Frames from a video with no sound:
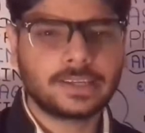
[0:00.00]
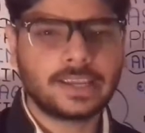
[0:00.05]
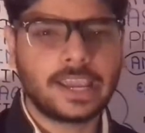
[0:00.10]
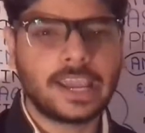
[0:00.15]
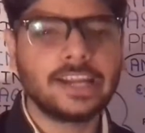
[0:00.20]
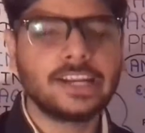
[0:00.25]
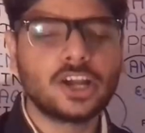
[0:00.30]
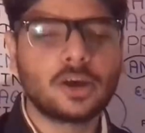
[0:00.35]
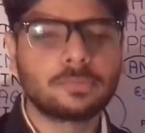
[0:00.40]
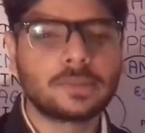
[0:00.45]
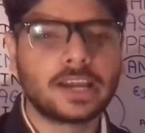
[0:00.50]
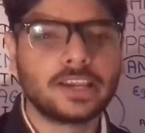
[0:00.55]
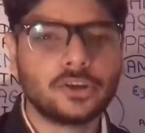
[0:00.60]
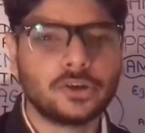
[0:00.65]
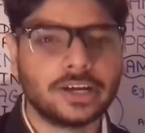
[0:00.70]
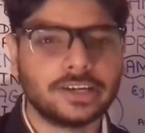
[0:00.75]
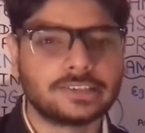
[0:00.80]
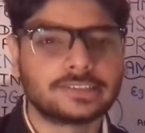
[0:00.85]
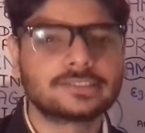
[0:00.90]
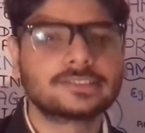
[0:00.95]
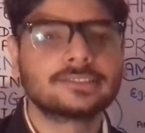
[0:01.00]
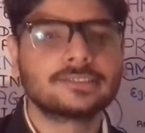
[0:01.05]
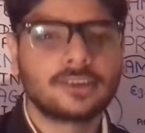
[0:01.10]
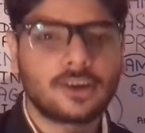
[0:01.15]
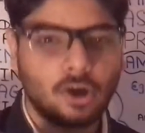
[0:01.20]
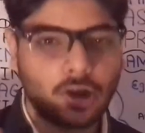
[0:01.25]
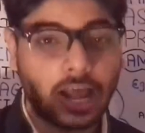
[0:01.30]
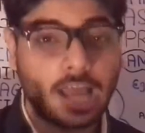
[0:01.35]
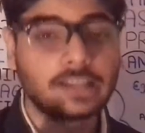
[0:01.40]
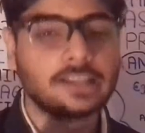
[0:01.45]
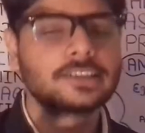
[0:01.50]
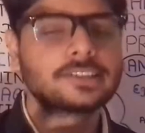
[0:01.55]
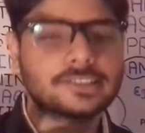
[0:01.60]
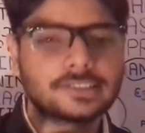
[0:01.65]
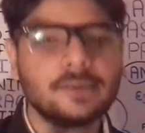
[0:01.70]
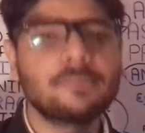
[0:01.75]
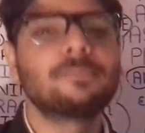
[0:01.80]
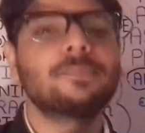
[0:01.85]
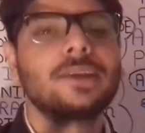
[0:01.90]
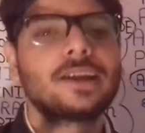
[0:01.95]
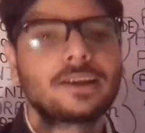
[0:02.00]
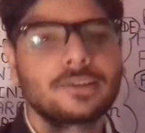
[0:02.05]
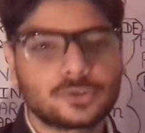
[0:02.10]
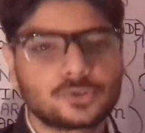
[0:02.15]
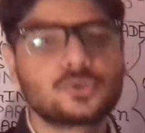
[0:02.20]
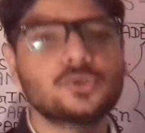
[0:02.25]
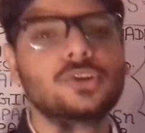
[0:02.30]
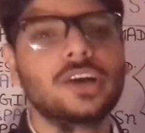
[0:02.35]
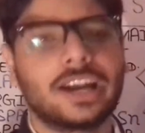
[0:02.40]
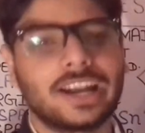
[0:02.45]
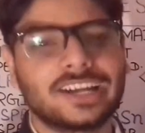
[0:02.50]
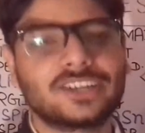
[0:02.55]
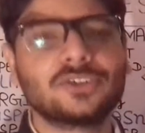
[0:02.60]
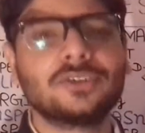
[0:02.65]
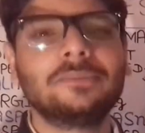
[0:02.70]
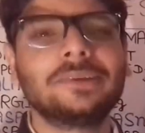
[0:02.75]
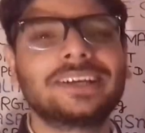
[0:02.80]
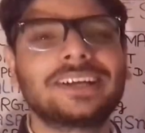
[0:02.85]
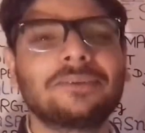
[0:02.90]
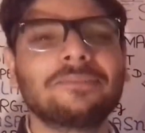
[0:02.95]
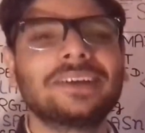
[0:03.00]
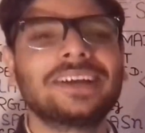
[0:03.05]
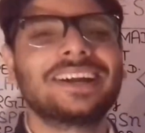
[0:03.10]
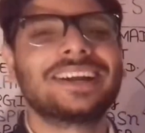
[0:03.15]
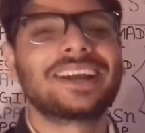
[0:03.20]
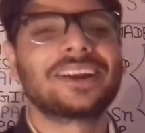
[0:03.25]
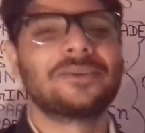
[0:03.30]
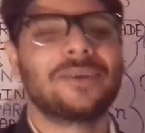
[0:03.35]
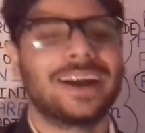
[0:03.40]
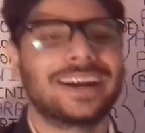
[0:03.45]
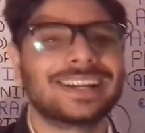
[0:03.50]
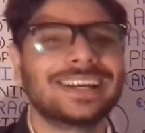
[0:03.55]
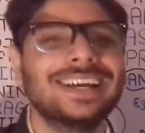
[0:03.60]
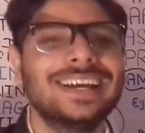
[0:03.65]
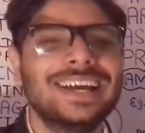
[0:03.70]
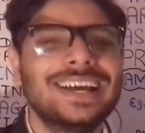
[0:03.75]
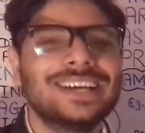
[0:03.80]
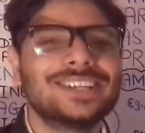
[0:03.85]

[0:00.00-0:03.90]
any of the units or either simpler sugar. It will be coming under what?